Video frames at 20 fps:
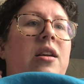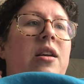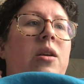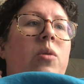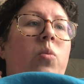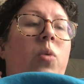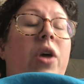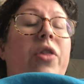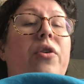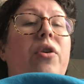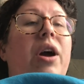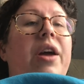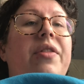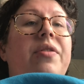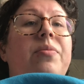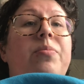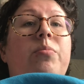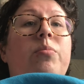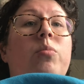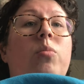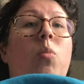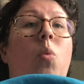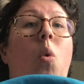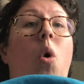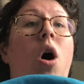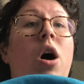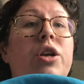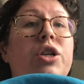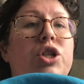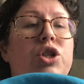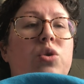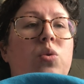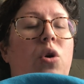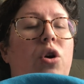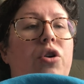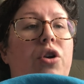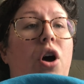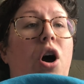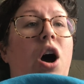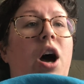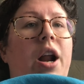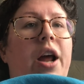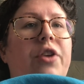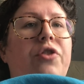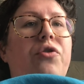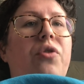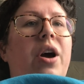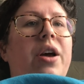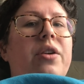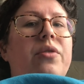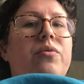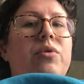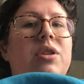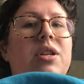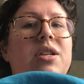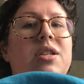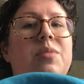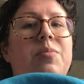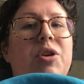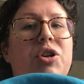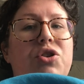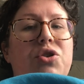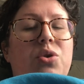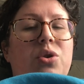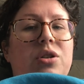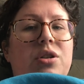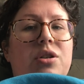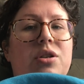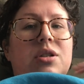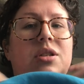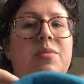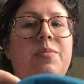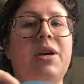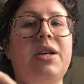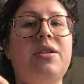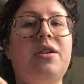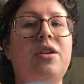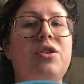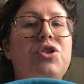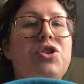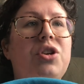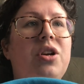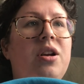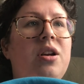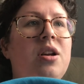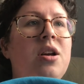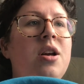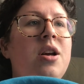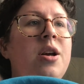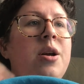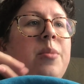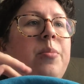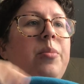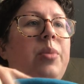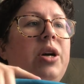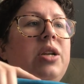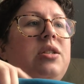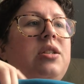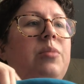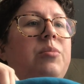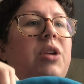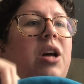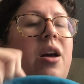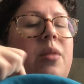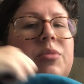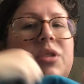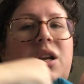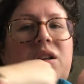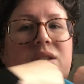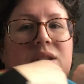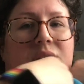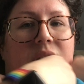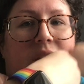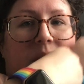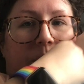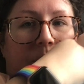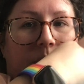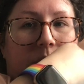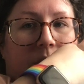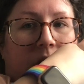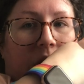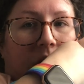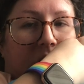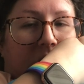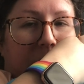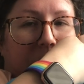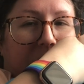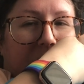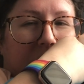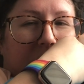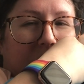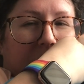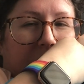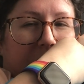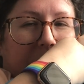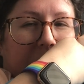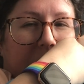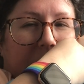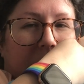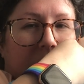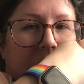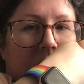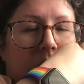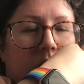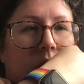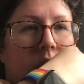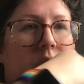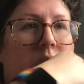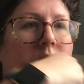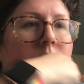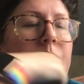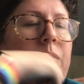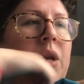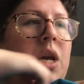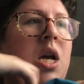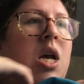whether I want to or not, I try to release my shoulders and my tension, but sometimes I'll sleep, like, all bundled up like this, you know?